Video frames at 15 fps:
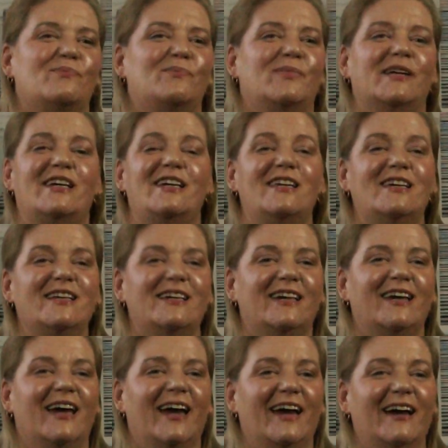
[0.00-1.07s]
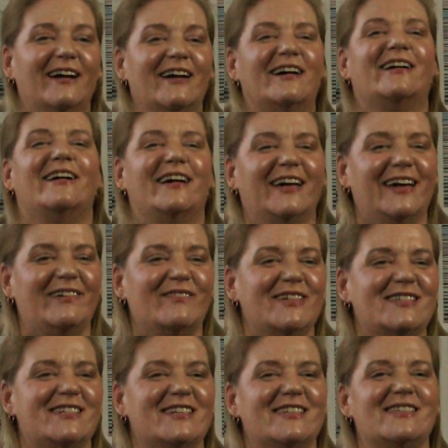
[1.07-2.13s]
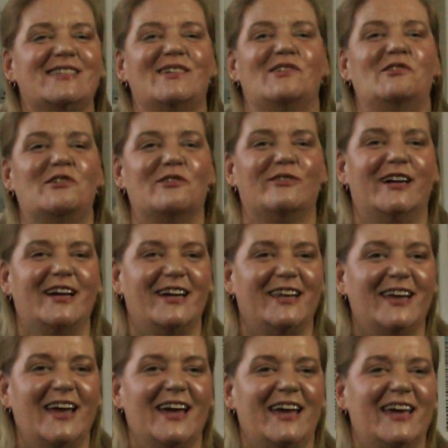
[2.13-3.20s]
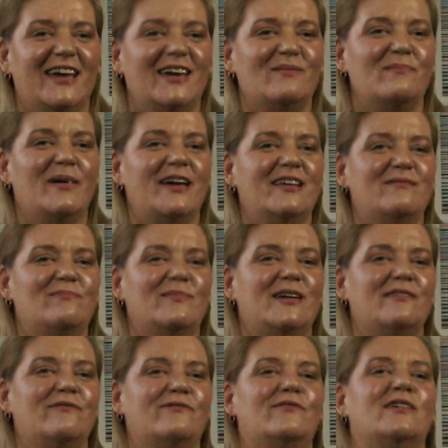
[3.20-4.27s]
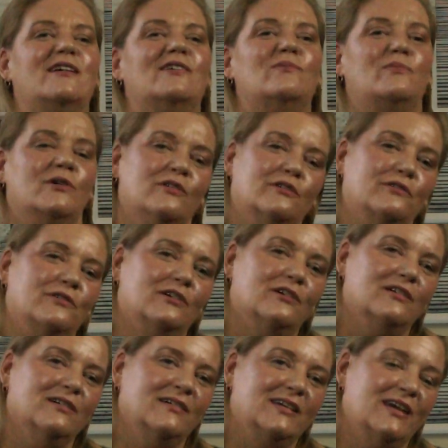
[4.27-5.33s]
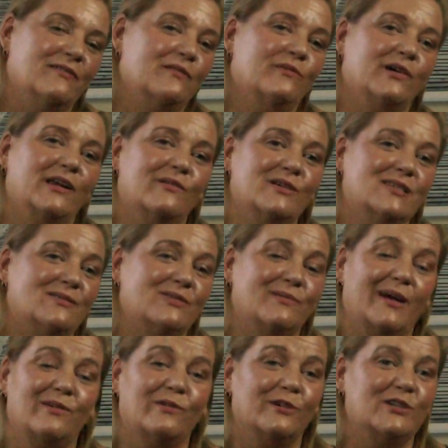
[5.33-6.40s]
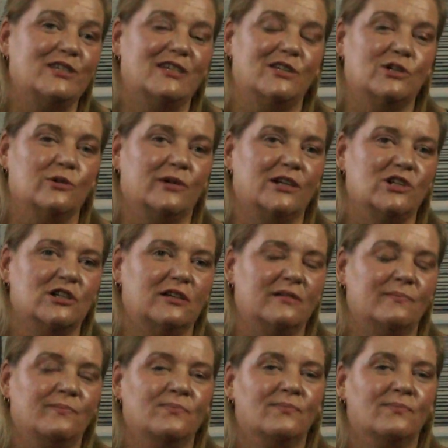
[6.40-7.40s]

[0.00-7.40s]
But he didn't care. He was just so great. He made me feel beautiful, even when I was in my worst situation.